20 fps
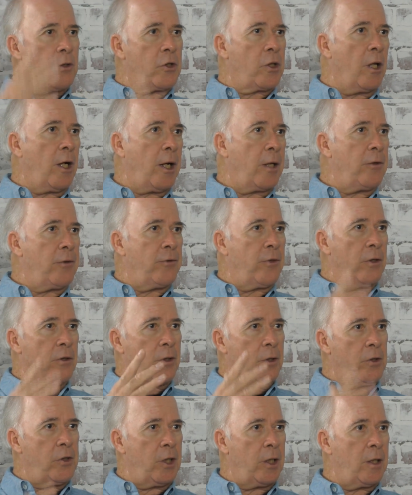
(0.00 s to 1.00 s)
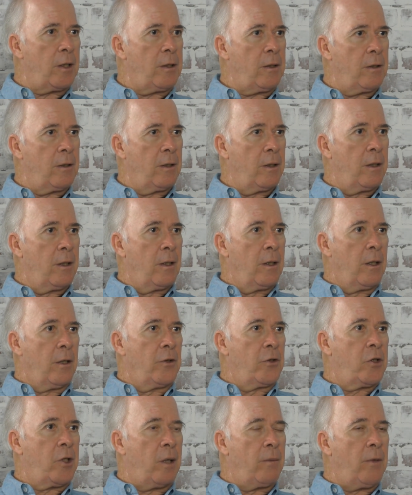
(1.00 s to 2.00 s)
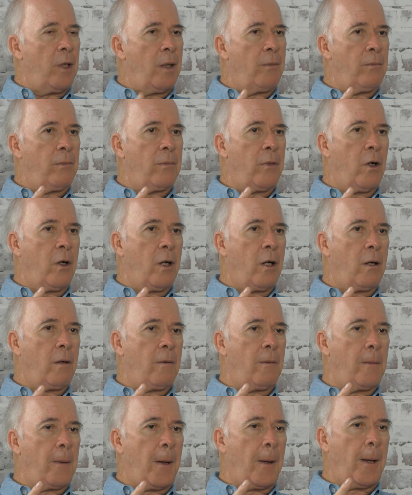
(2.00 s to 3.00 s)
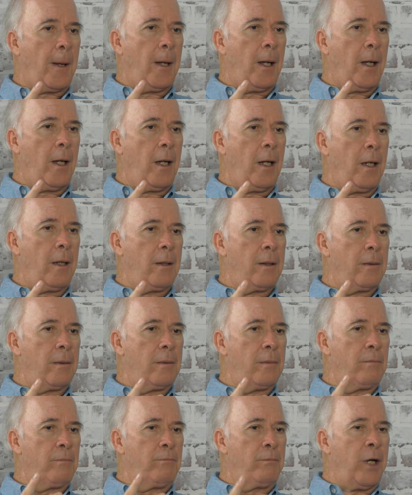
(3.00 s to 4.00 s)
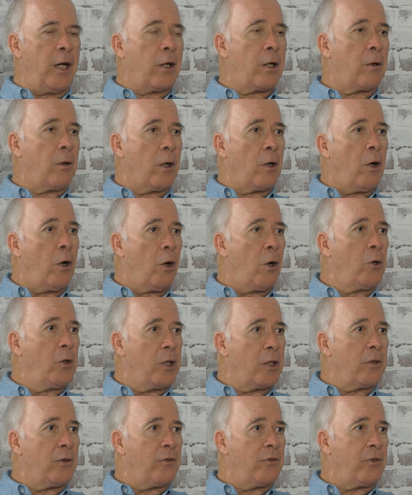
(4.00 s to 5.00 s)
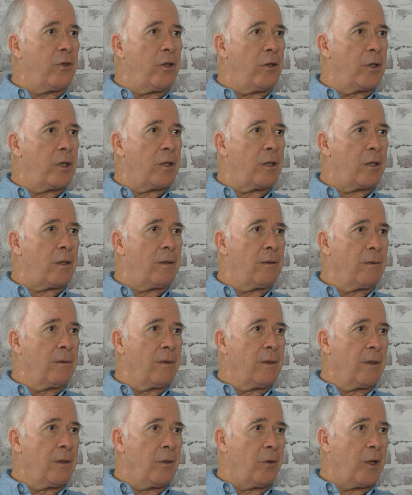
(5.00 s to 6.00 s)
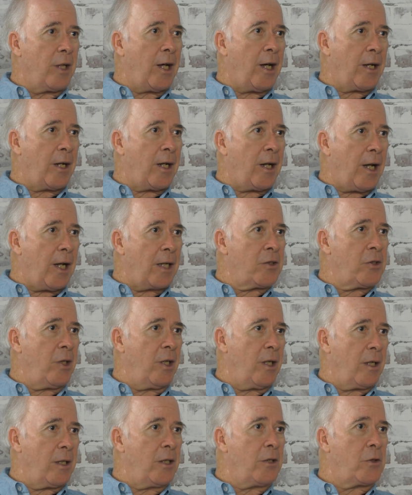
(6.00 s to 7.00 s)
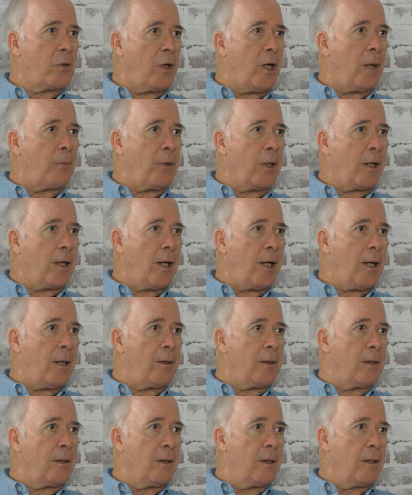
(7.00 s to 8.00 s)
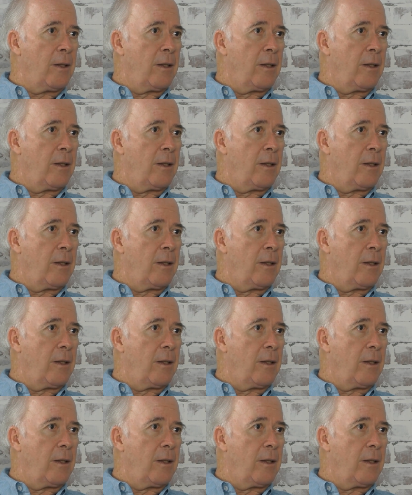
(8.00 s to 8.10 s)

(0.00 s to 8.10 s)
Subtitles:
to slide the filters in. Some of them are better at holding the filter without it accidentally dropping out.